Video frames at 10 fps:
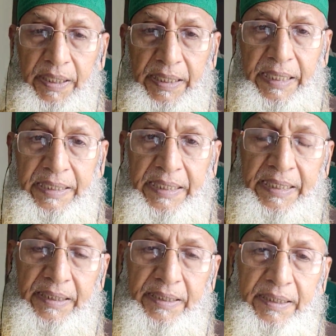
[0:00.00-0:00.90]

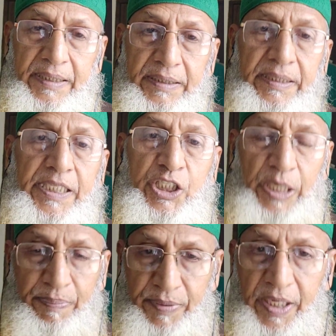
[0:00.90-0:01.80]
any 3
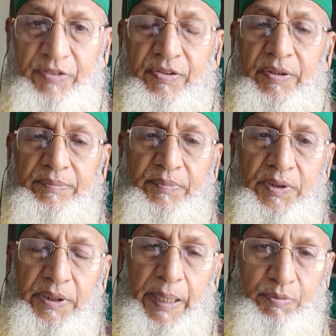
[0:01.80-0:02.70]
chapters
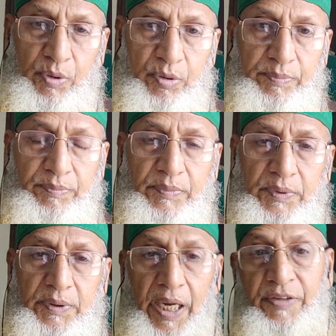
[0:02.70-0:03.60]
you have to
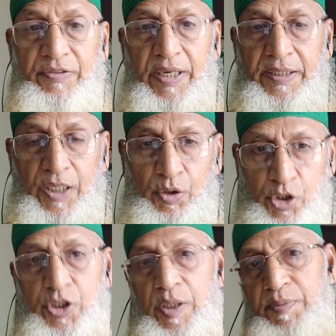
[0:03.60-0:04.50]
answer in the
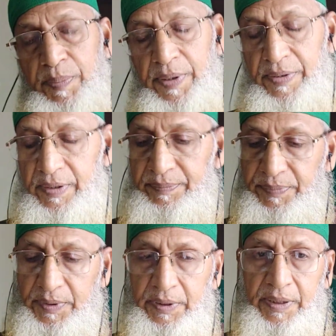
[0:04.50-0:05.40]
question paper.
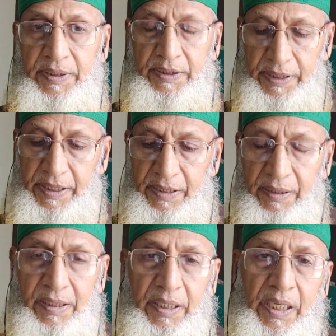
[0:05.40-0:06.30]

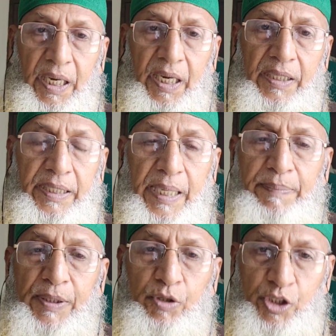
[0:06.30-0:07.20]
3. And
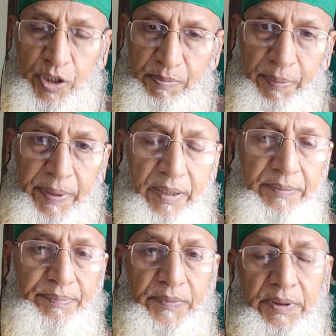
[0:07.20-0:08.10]
every question
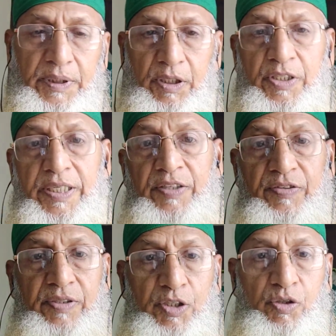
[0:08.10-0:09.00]
paper
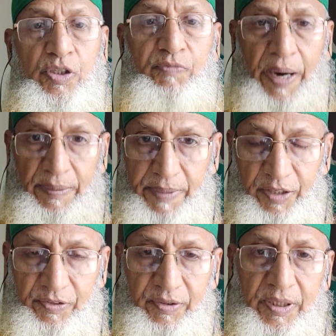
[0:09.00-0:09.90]
contains 25
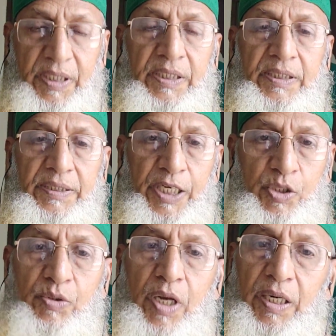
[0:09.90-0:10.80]
marks. The
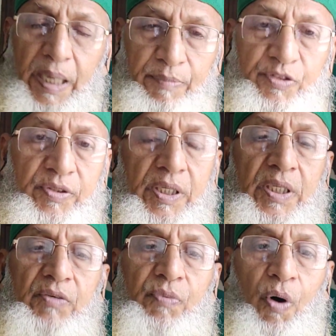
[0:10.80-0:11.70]
total comes
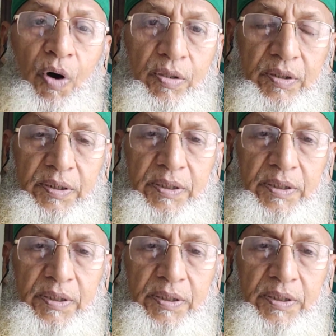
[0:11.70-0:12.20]
for